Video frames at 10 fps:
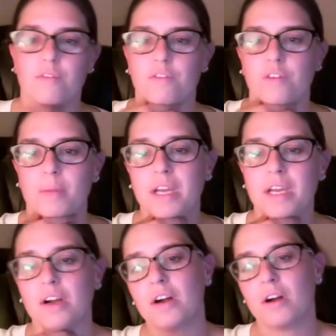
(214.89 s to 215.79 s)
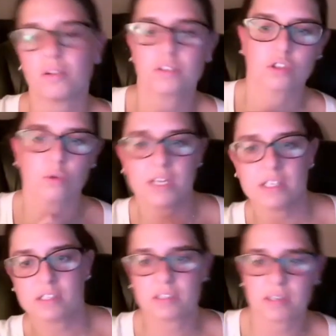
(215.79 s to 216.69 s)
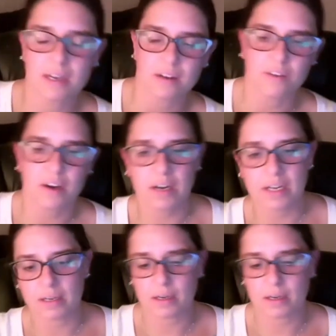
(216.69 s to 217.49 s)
From here, squeezes in a very,